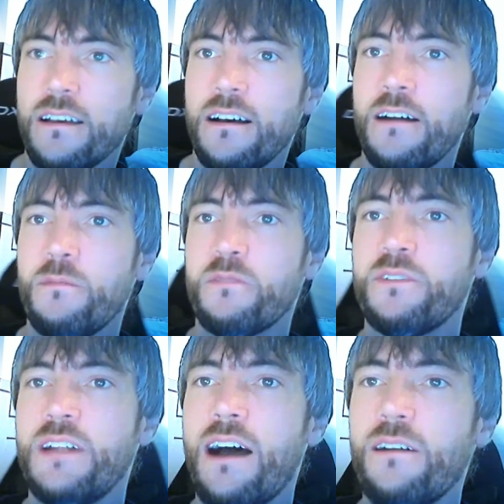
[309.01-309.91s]
But for
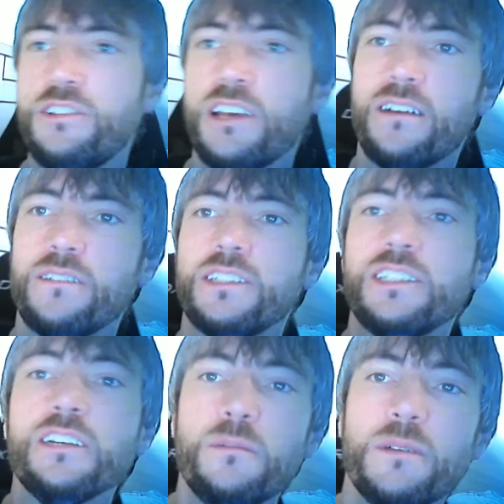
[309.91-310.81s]
now, check out the
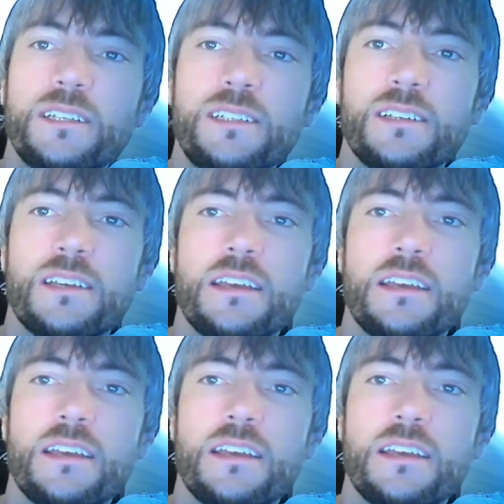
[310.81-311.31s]
syllabus,